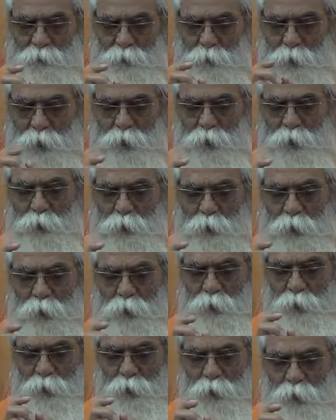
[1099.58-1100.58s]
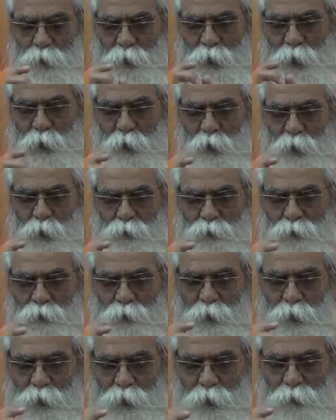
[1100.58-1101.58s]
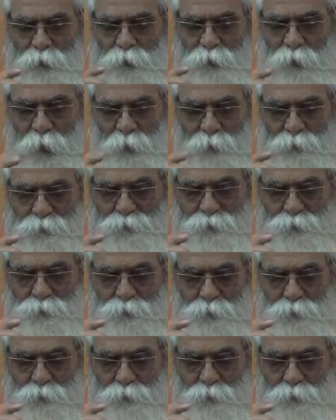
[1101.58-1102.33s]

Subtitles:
put you your nose chloroform,